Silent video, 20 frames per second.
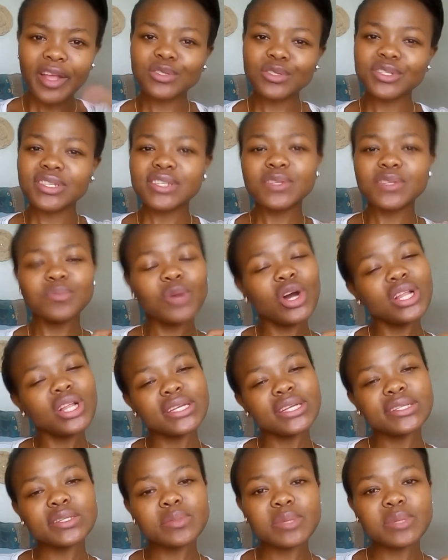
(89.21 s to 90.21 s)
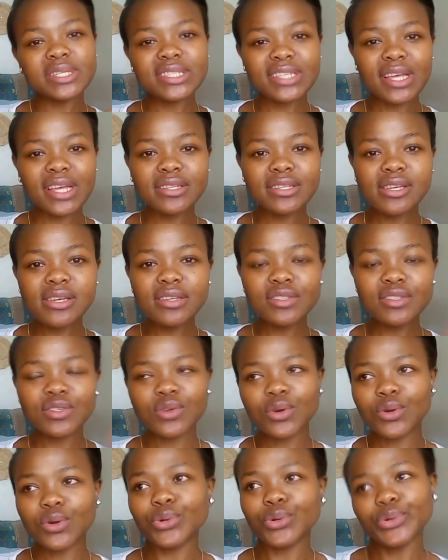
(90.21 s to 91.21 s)
It was a small intimate setting,
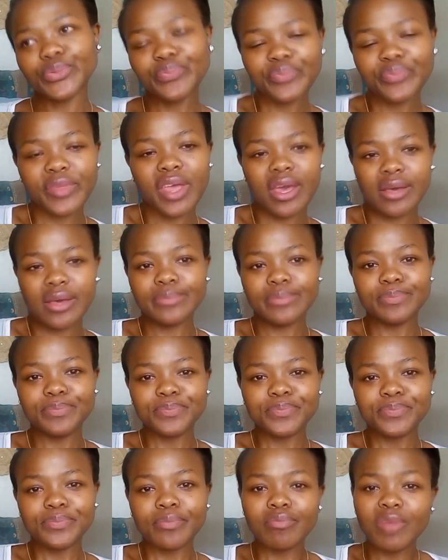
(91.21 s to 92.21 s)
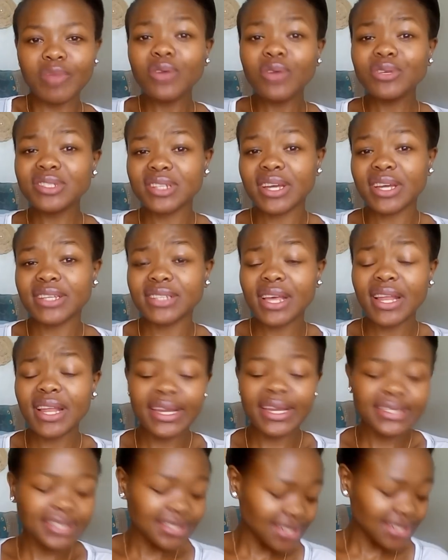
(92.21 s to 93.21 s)
so yeah, but it was nice. I
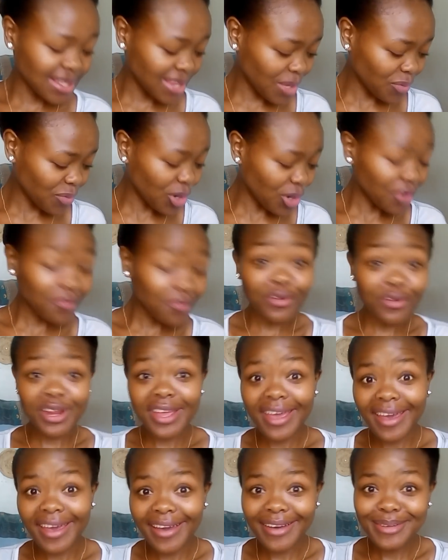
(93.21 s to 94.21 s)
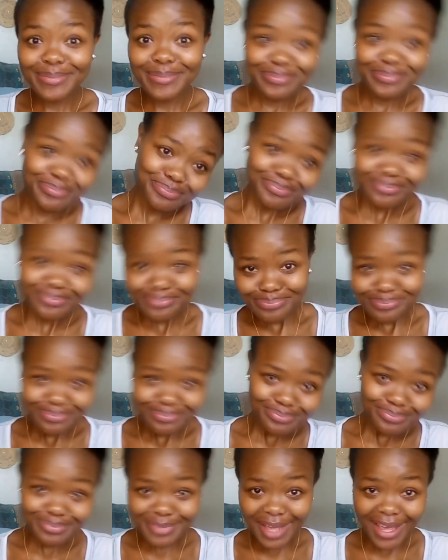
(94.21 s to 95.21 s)
liked it. And then we got free hair,
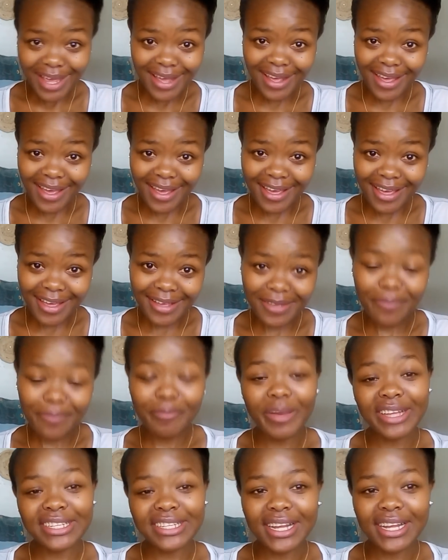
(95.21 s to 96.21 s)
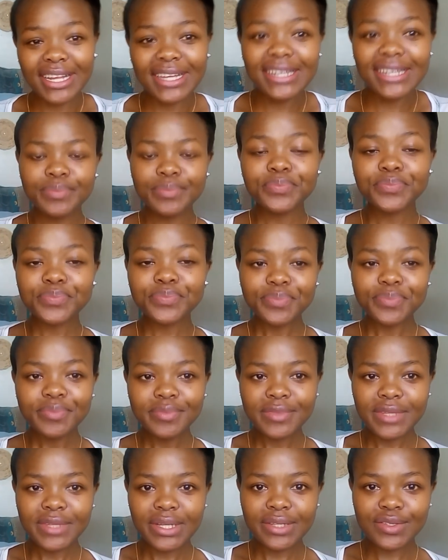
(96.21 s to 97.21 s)
hey, by darling.
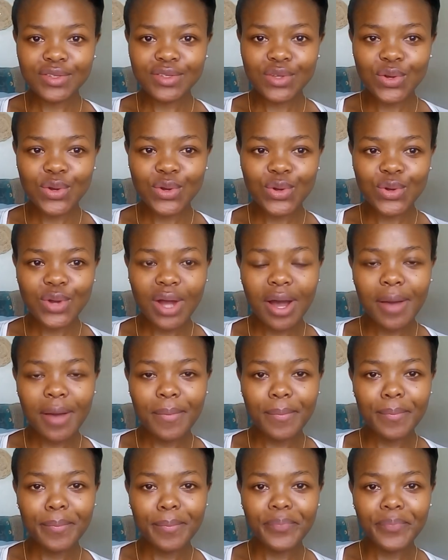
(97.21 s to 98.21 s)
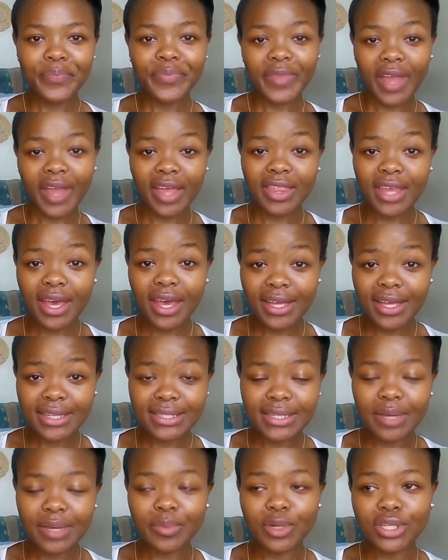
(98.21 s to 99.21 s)
So um at the
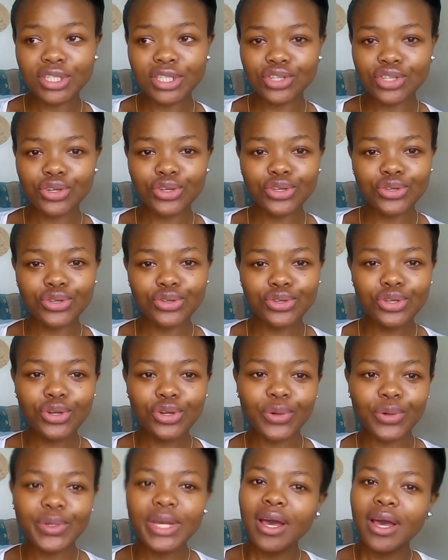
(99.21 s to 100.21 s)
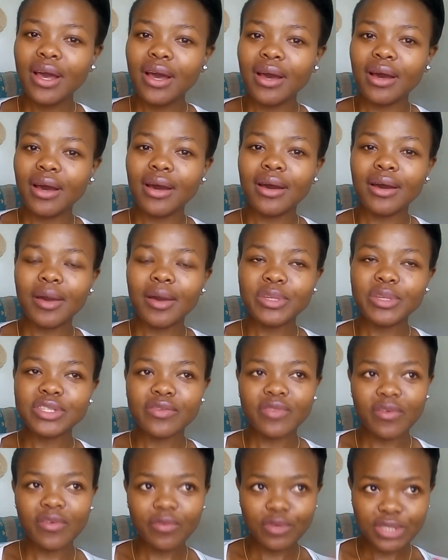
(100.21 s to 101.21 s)
end I'm going to show you, you know, uh, a bit
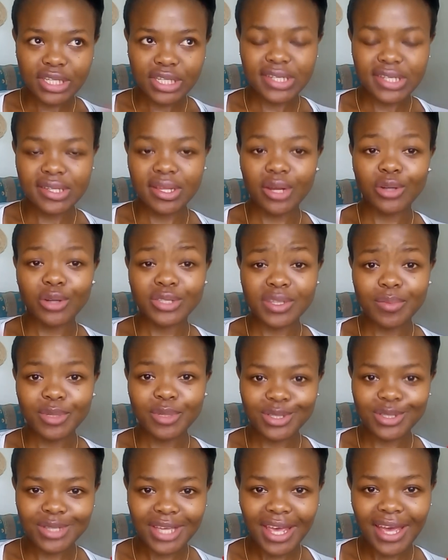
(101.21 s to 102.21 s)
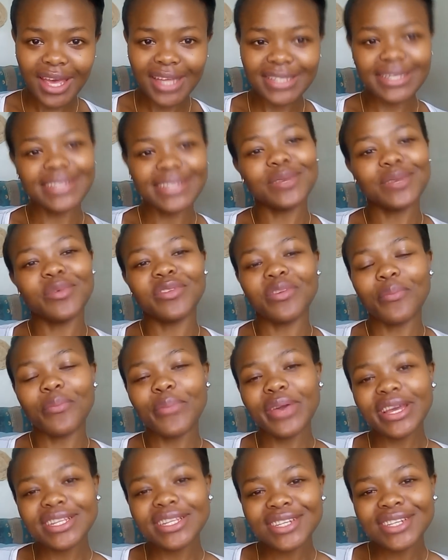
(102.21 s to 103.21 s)
of the footage that I was able to get and some of the
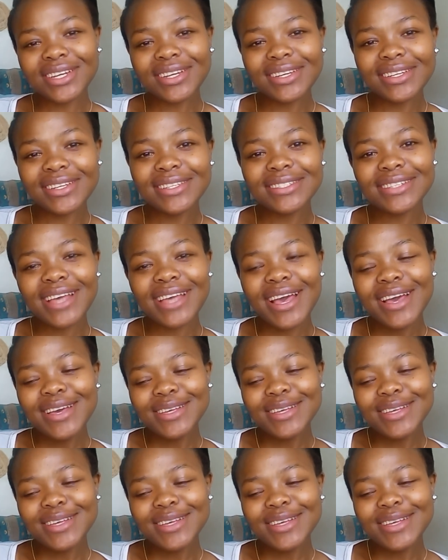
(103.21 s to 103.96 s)
pictures.